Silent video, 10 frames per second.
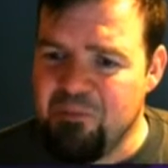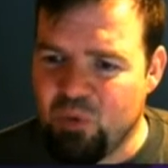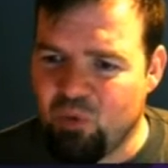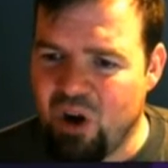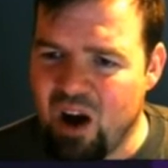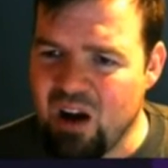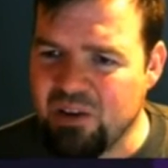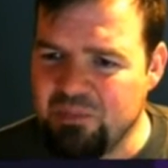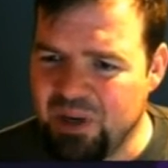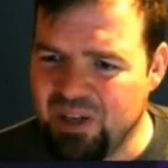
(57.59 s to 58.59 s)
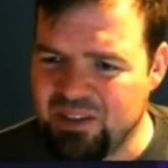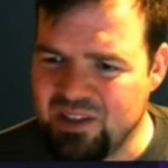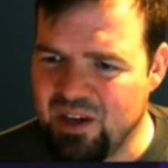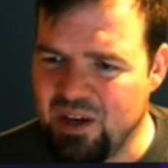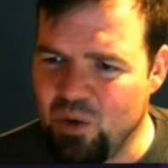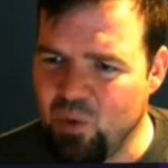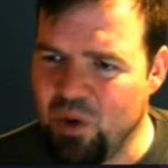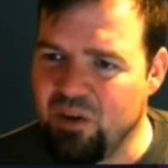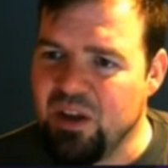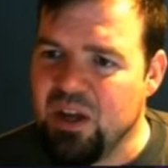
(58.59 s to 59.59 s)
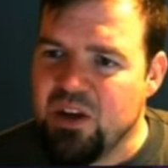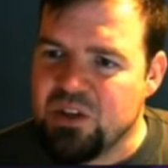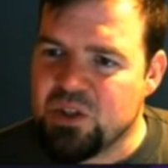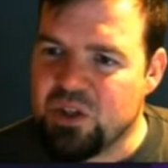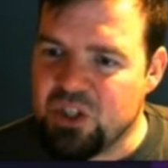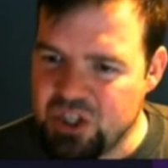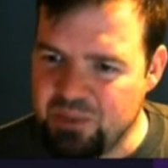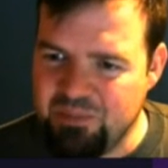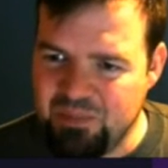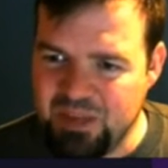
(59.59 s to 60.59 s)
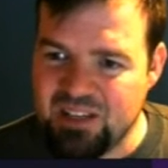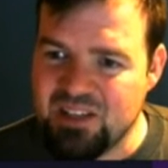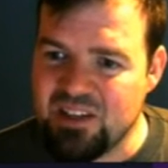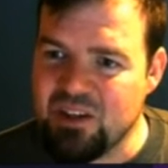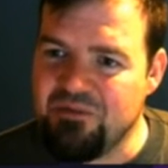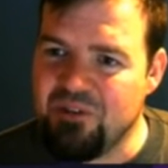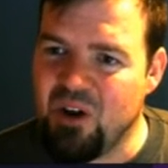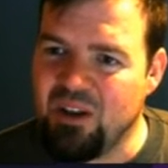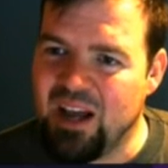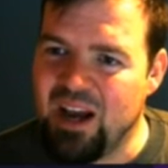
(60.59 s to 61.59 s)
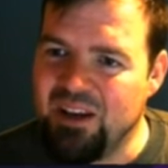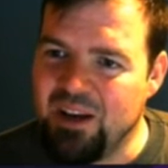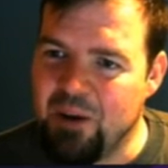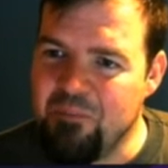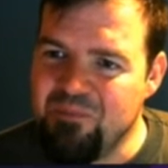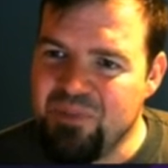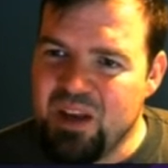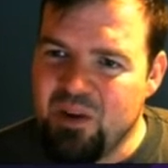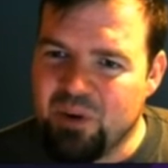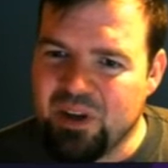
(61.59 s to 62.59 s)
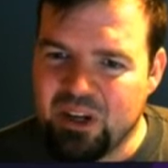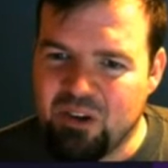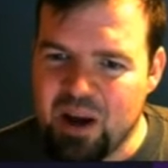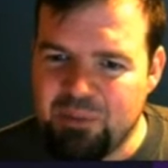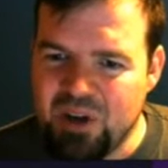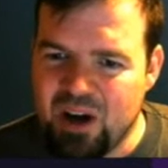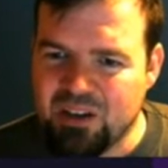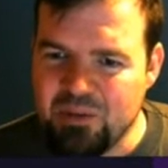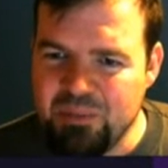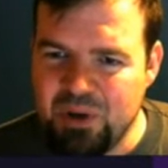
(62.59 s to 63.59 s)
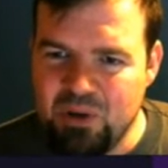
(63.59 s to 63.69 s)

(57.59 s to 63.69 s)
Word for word: rock, but uh, weird. So the ship gets itself all lined up. We're going to grab Dr. Boom,